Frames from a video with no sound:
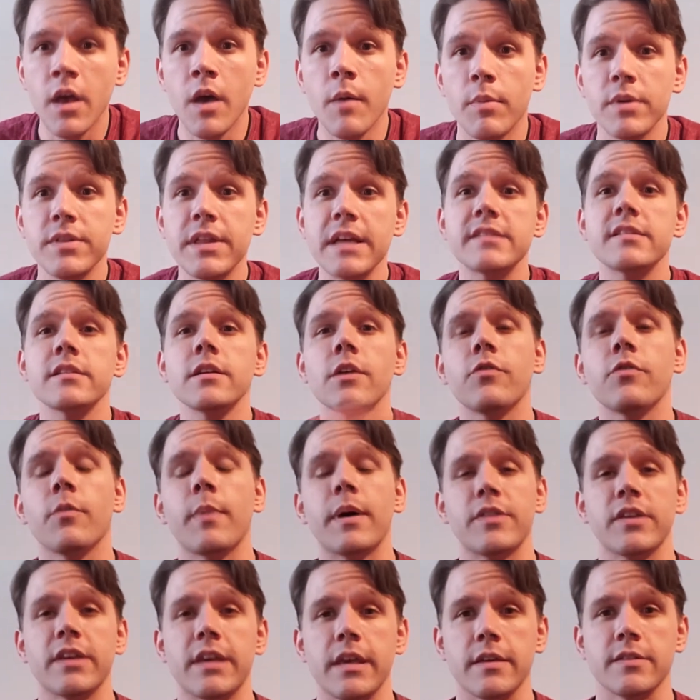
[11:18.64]
But that's enough about
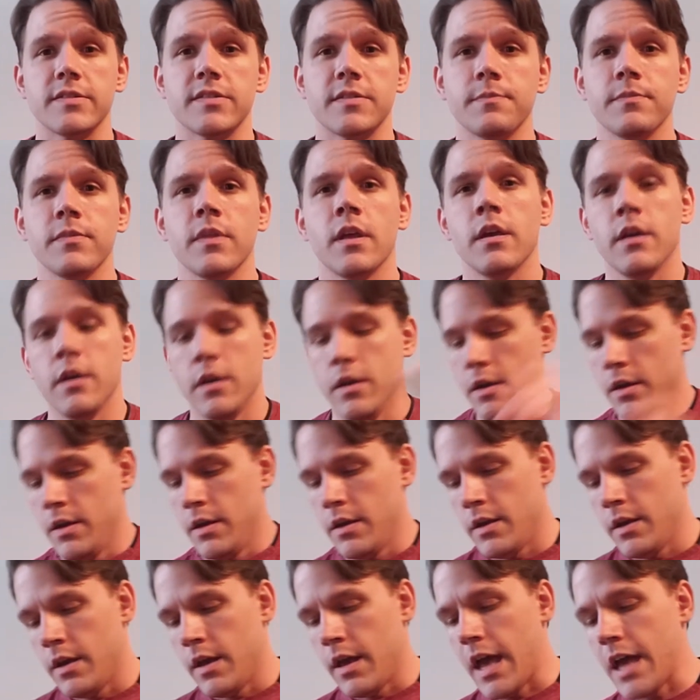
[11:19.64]
the gis.
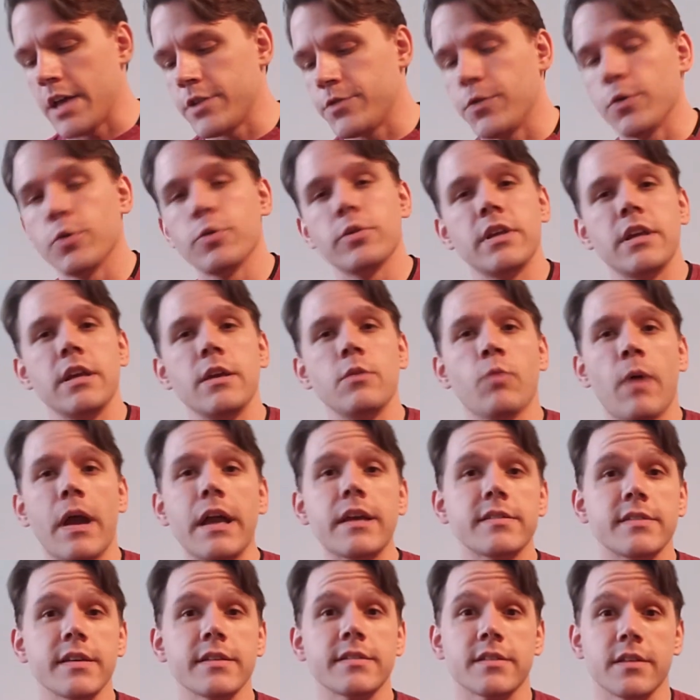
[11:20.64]
As for the rank
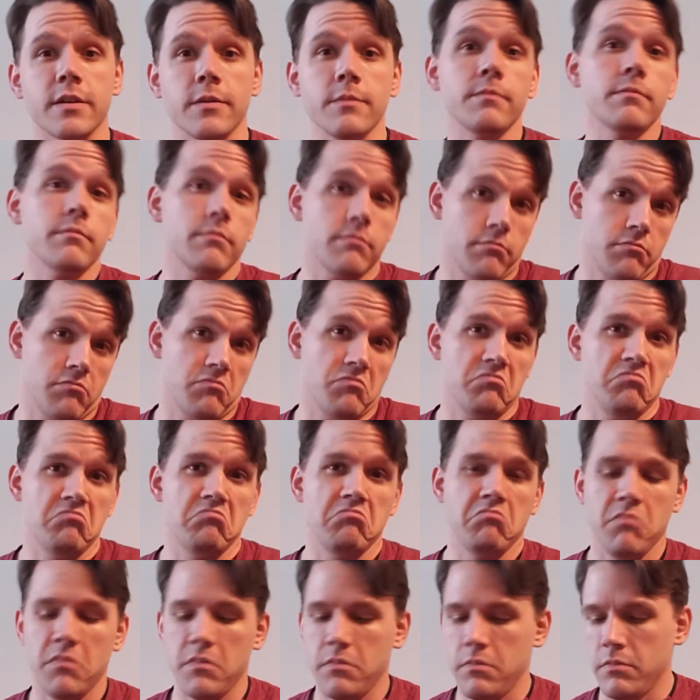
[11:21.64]
system,
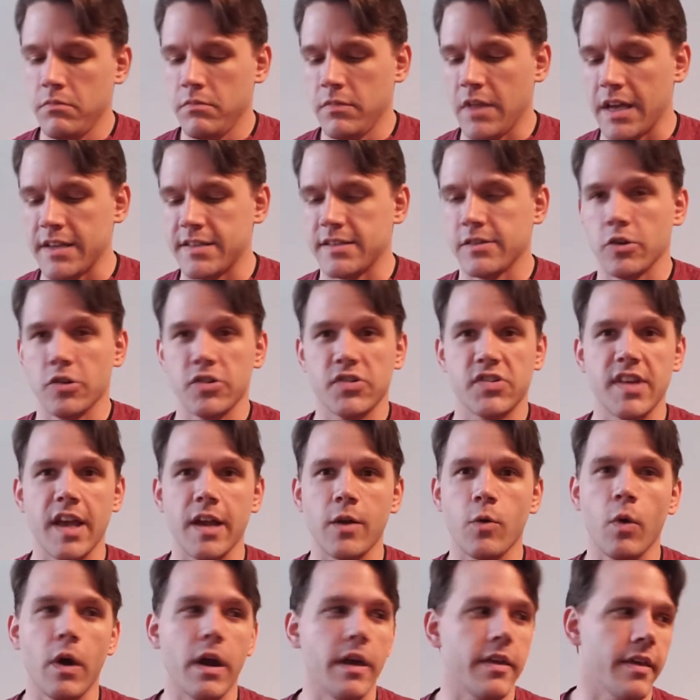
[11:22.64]
nice little
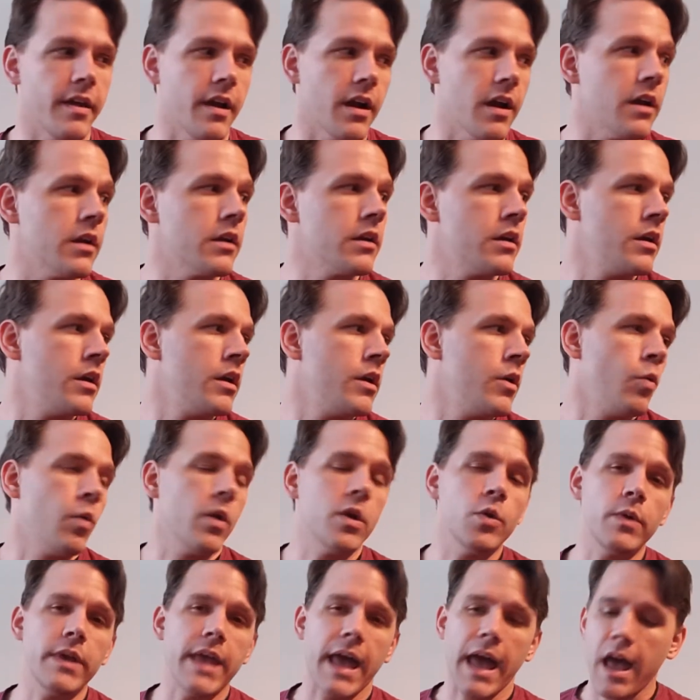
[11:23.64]
segue there. What
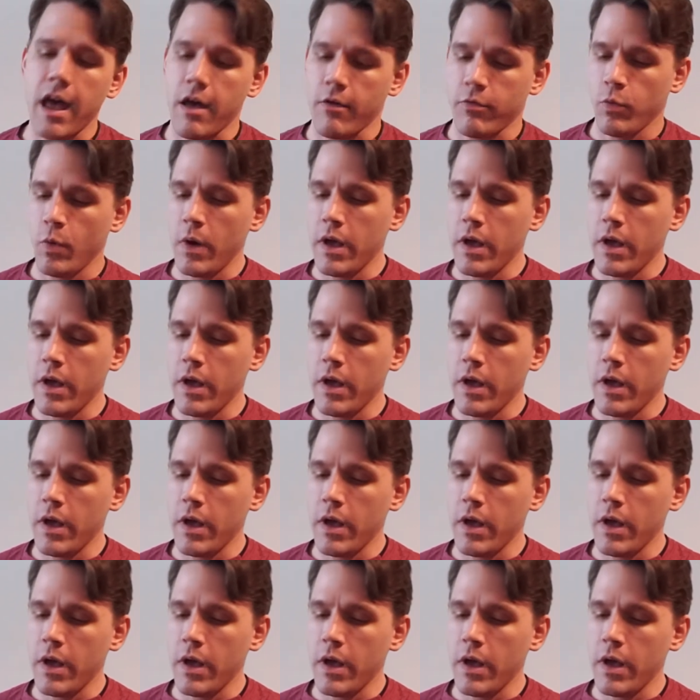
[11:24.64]
do we have?